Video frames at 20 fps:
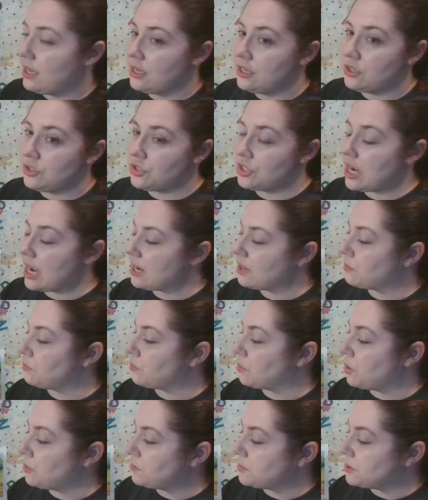Jack
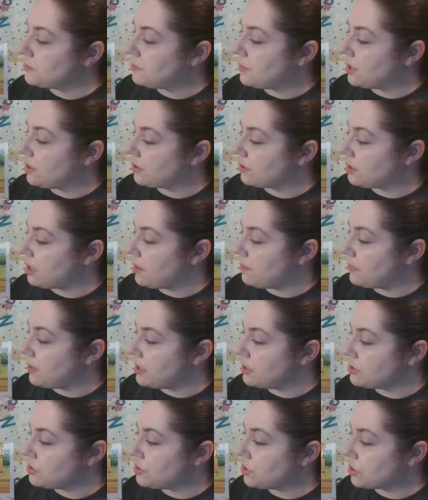roped Buttercup
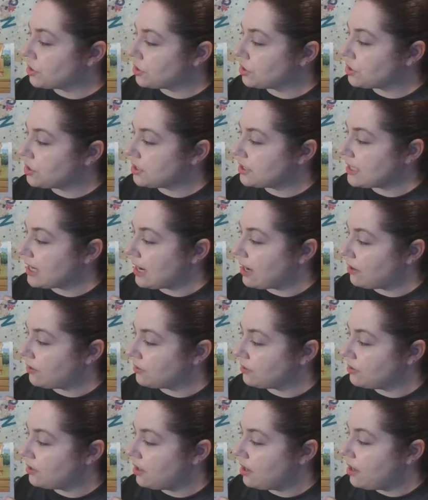and took her to
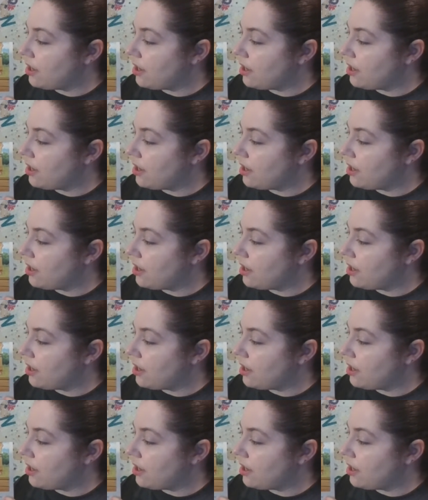town.